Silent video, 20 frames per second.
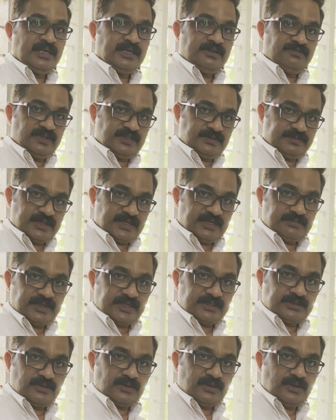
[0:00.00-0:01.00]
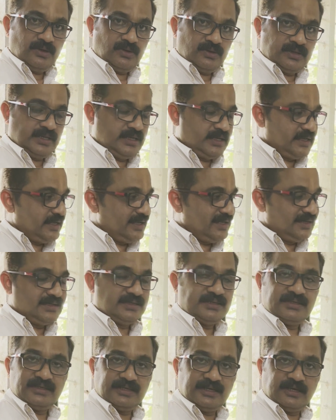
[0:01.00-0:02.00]
whispering pectoral loci, and
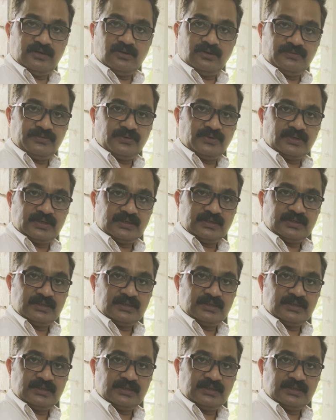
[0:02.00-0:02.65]
egophony.